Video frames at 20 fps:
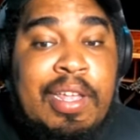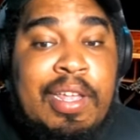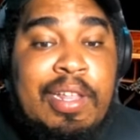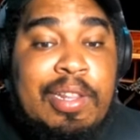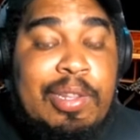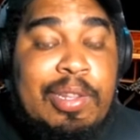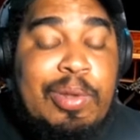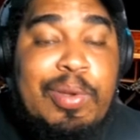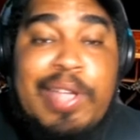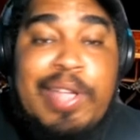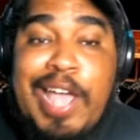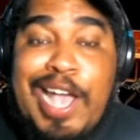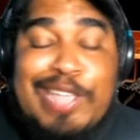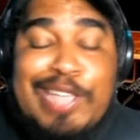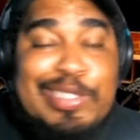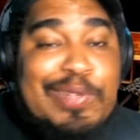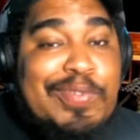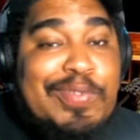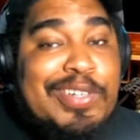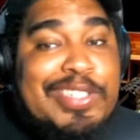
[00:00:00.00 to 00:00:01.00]
Lou
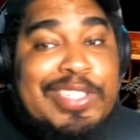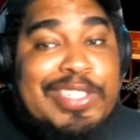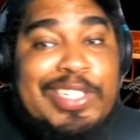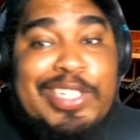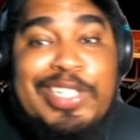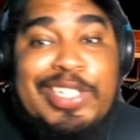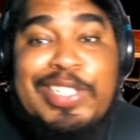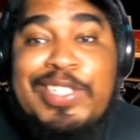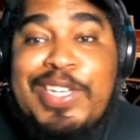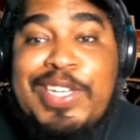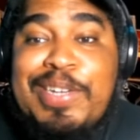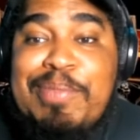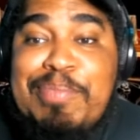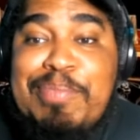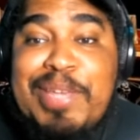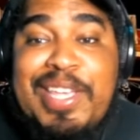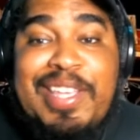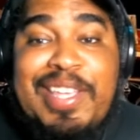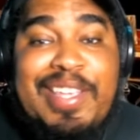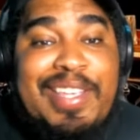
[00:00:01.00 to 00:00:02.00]
Castro versus Goodz on the
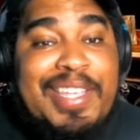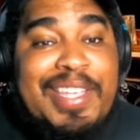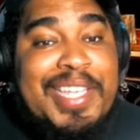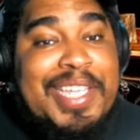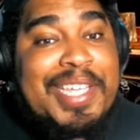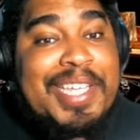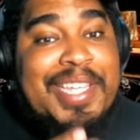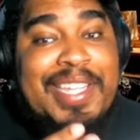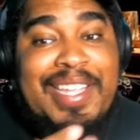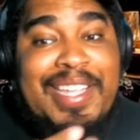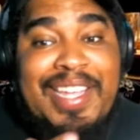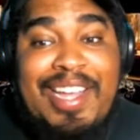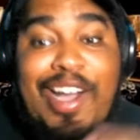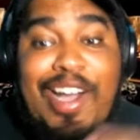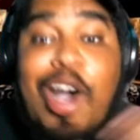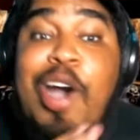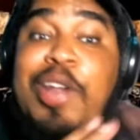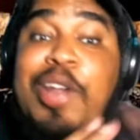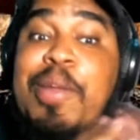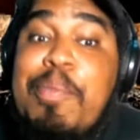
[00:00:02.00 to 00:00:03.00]
beat,
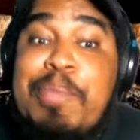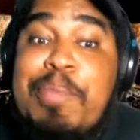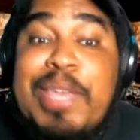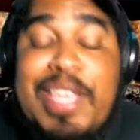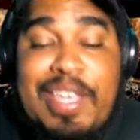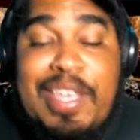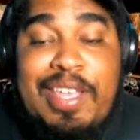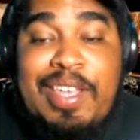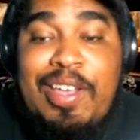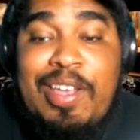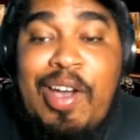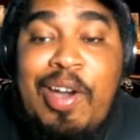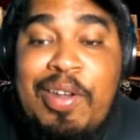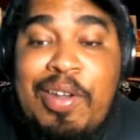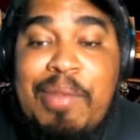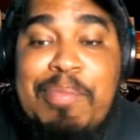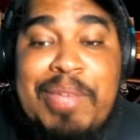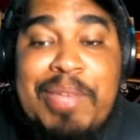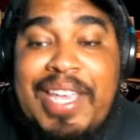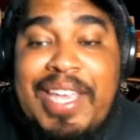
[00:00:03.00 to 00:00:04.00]
on a beat, on a
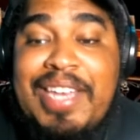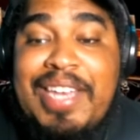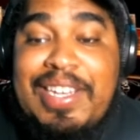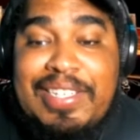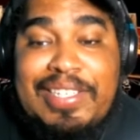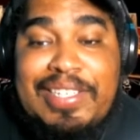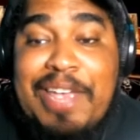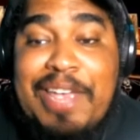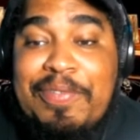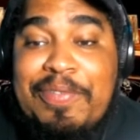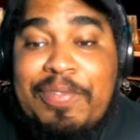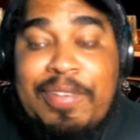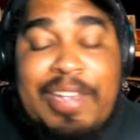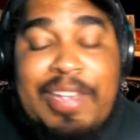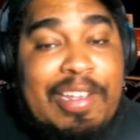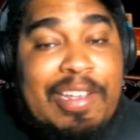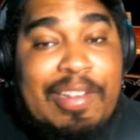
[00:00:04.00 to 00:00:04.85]
beat in a cipher.